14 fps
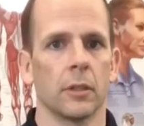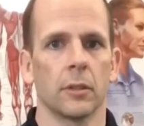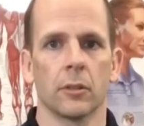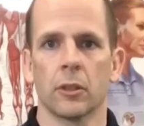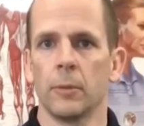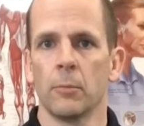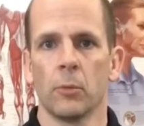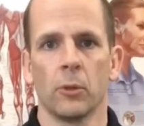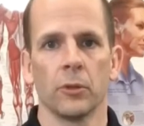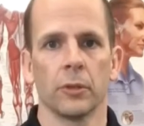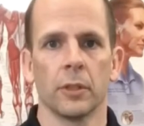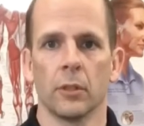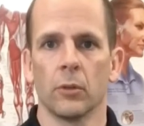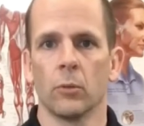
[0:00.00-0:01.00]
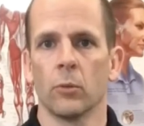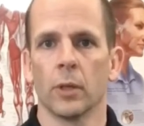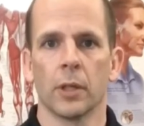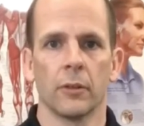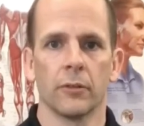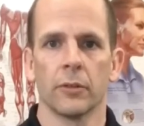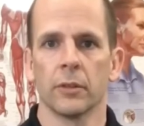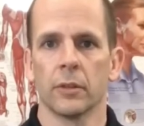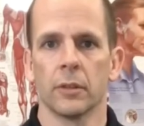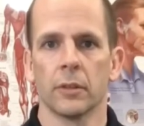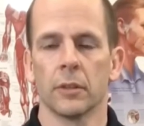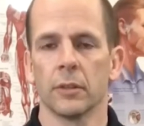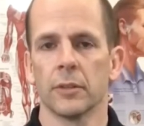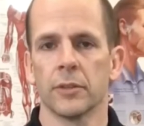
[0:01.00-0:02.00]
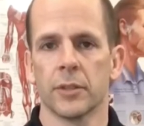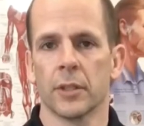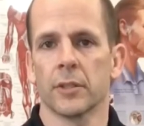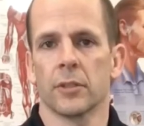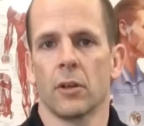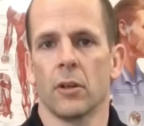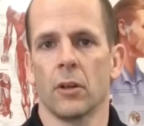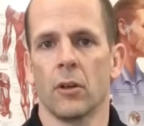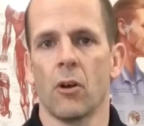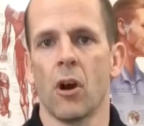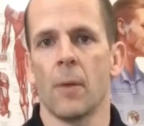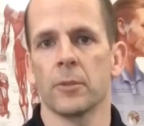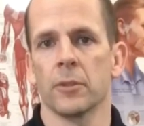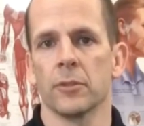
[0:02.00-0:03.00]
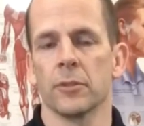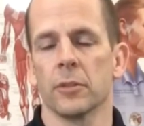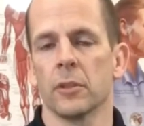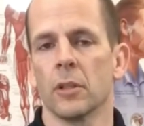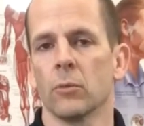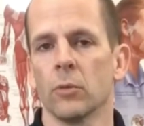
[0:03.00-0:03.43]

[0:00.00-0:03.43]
there could be one of 6 options.